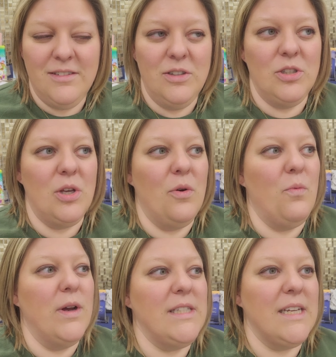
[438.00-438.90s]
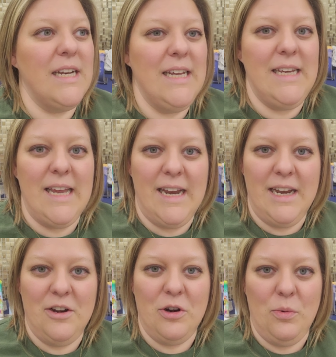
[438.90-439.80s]
So, what's going to get
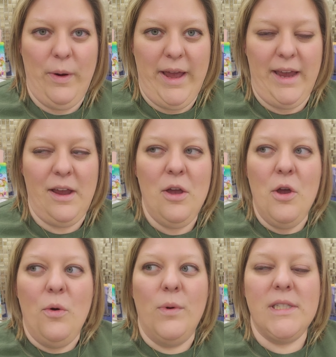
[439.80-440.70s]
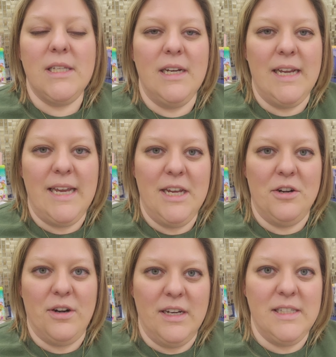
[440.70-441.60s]
in our way? What's going to
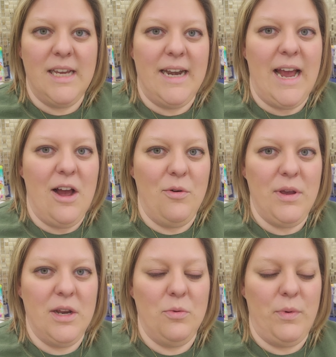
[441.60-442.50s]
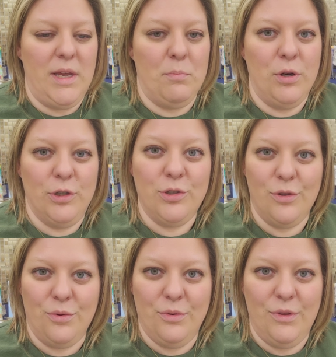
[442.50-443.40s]
hinder us? And how can we push
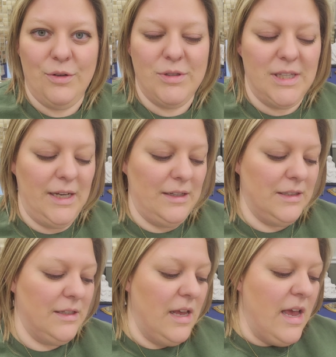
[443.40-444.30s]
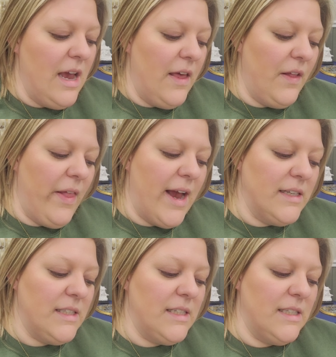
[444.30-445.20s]
through those things? And the
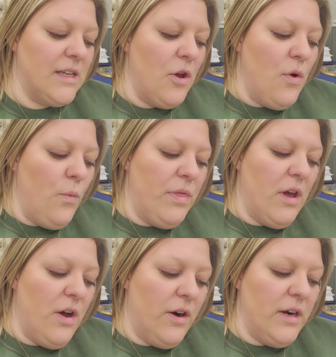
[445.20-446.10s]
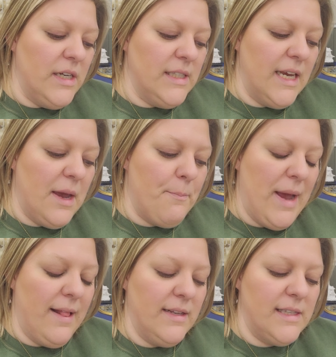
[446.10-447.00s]
last is when the heart is like a
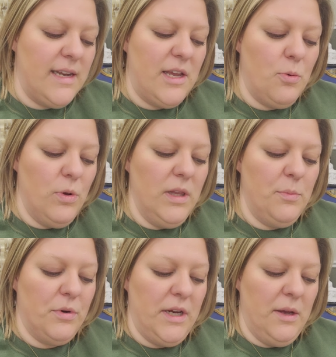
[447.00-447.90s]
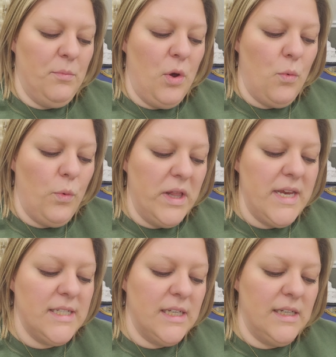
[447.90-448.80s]
balance at equilibrium,
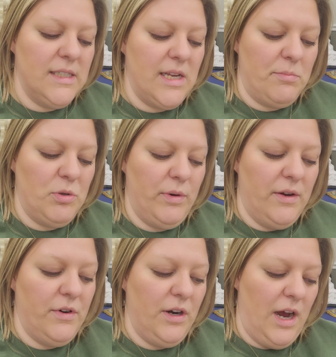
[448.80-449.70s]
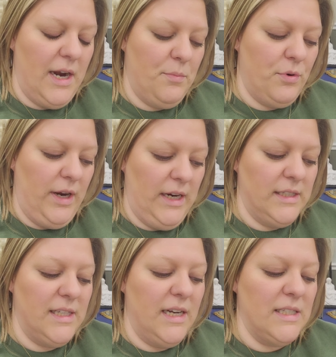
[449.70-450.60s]
willing to accept whatever God
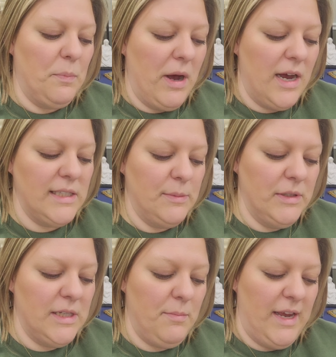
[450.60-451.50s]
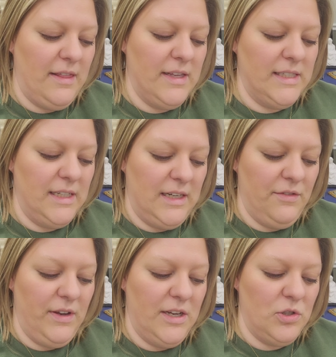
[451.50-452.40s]
brings, it is possible to make the
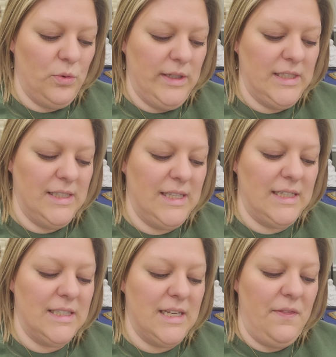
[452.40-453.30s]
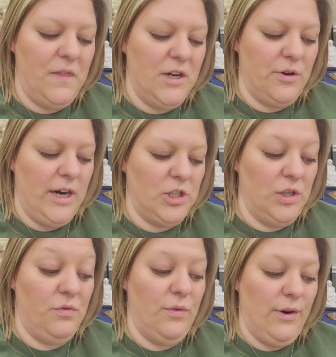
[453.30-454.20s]
significant choices that set the
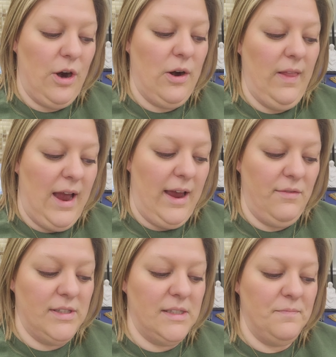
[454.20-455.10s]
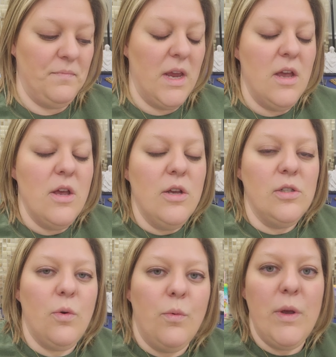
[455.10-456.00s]
direction for our lives.
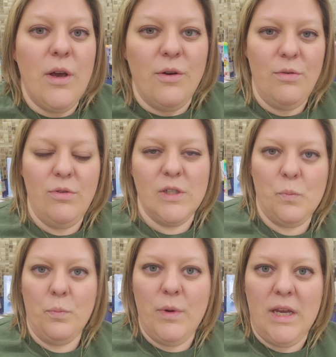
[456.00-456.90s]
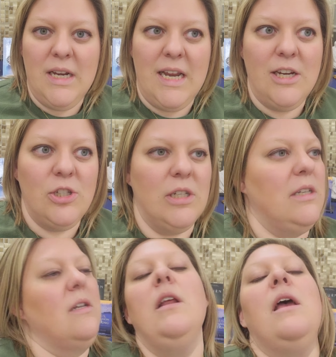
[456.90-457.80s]
So, when we go through this
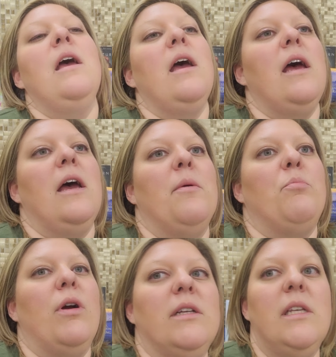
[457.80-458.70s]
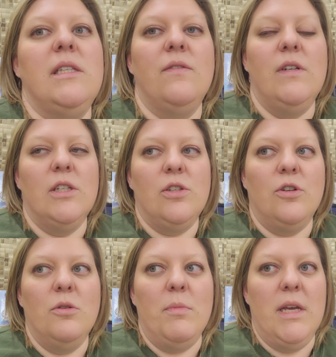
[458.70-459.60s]
Ignatian um, process of
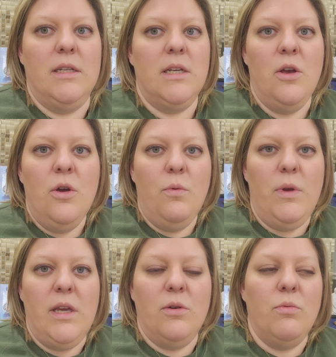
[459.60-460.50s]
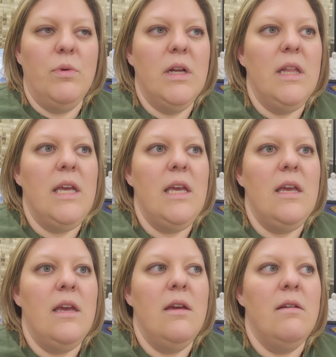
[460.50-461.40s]
discernment, we can
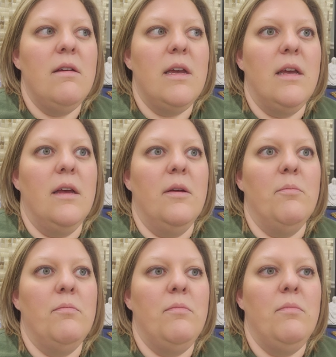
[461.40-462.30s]
really um,